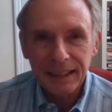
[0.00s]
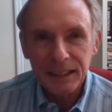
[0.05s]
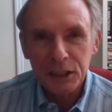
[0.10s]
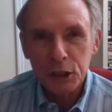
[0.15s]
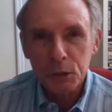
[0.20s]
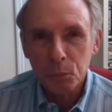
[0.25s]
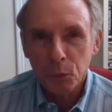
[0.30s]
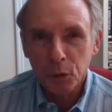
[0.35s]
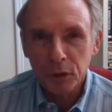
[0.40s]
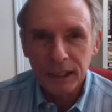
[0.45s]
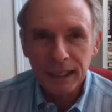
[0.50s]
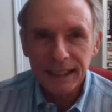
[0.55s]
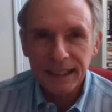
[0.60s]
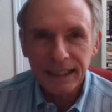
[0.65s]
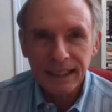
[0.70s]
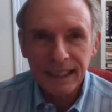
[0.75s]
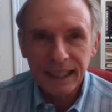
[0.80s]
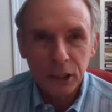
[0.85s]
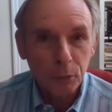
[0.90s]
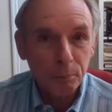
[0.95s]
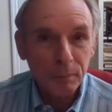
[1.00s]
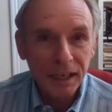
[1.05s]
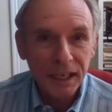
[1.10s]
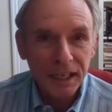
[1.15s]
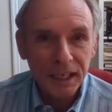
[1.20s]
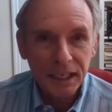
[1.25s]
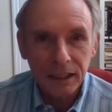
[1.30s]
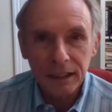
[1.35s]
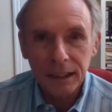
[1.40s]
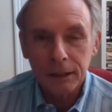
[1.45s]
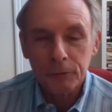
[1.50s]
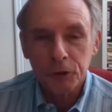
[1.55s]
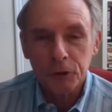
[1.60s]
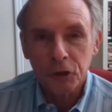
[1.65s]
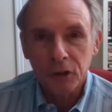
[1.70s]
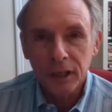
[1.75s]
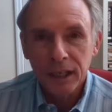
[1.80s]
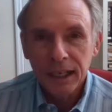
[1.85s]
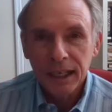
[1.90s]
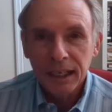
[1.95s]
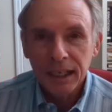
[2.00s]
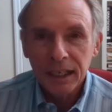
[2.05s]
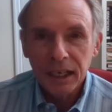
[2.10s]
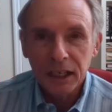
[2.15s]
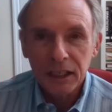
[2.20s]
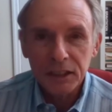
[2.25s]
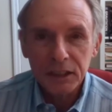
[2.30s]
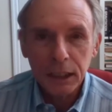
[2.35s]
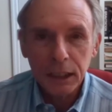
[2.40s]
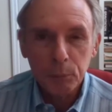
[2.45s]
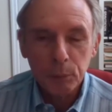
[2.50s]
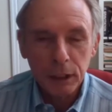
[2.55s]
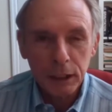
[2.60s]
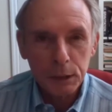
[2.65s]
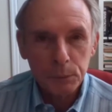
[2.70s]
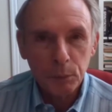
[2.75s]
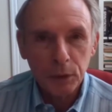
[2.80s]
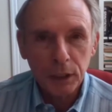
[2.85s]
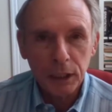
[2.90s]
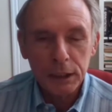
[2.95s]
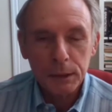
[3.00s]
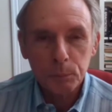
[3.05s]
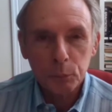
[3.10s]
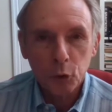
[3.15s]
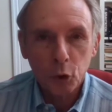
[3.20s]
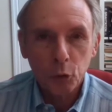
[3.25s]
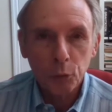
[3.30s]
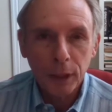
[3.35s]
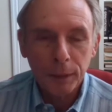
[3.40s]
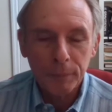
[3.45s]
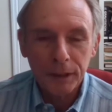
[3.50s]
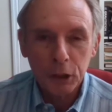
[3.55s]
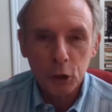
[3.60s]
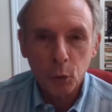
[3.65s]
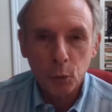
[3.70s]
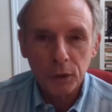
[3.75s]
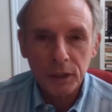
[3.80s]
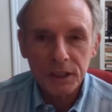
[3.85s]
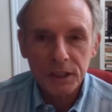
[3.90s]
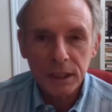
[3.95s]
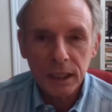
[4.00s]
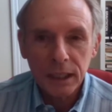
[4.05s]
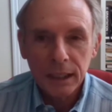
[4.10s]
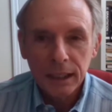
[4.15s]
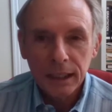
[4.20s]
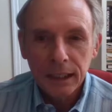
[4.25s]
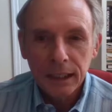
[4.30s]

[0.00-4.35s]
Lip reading: This is more like an intermediate level C++ programming course.